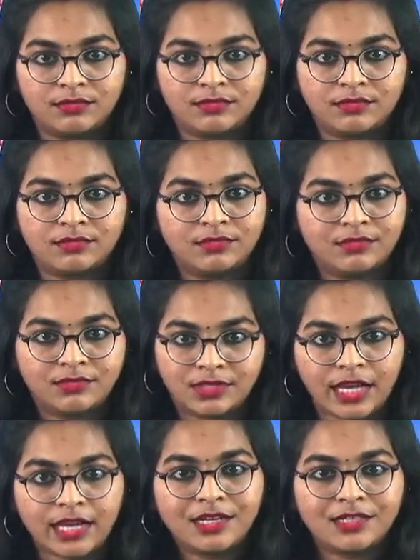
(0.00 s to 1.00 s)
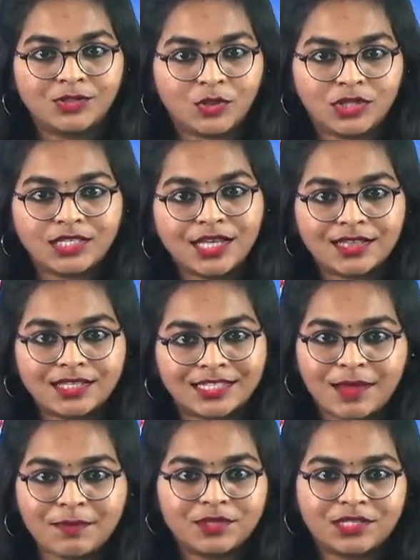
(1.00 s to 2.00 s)
right? So these are the steps, like
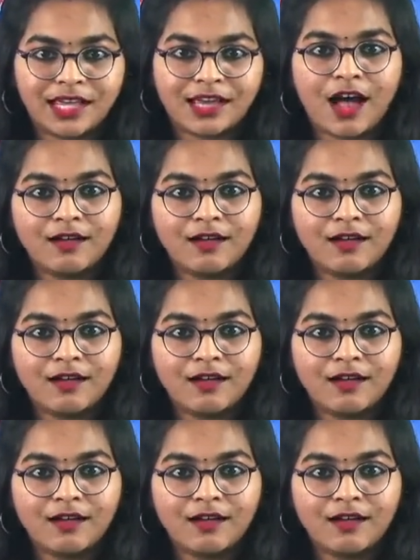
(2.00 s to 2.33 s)
how you have to